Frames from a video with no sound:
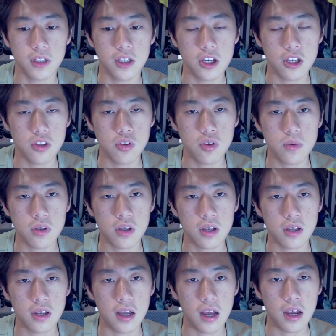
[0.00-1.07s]
you
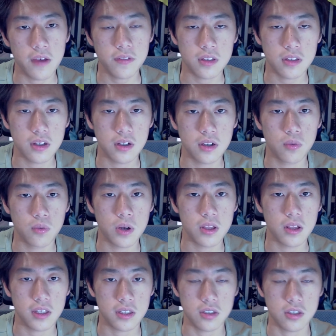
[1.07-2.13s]
I've where
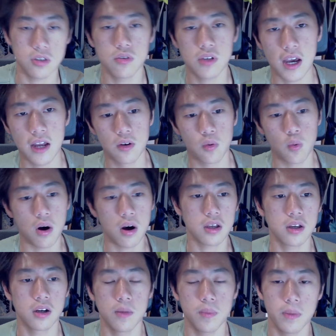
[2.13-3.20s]
like you kind of
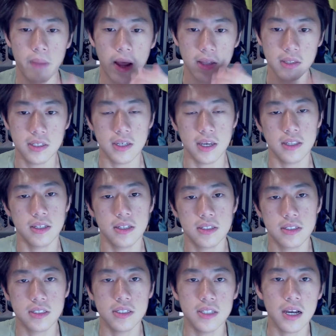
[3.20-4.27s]
walk up a mountain and then
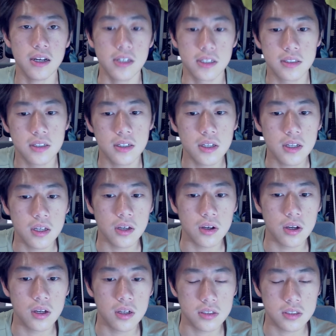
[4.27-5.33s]
ski down it.
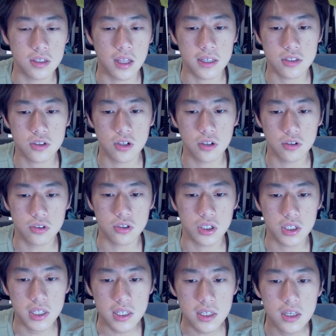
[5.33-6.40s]
It's a nice little
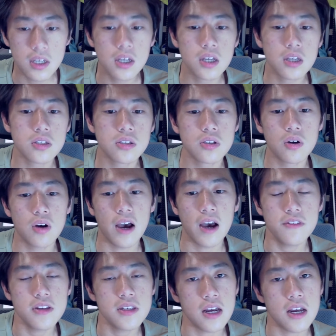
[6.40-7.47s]
journey. So I've
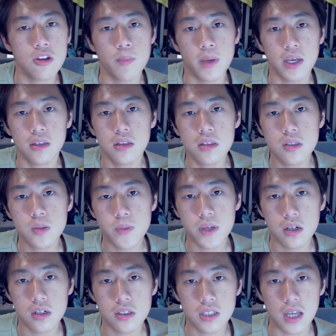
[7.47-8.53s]
decided to make this
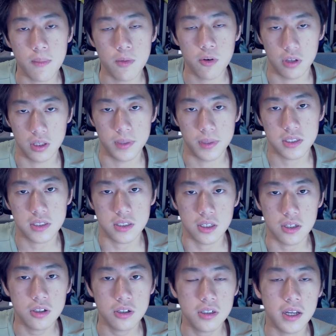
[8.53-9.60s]
because I'm a really big
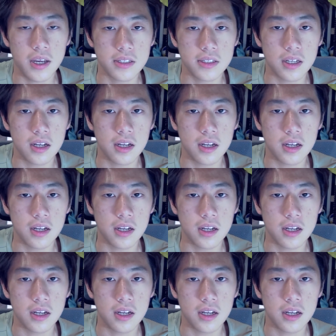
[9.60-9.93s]
skier and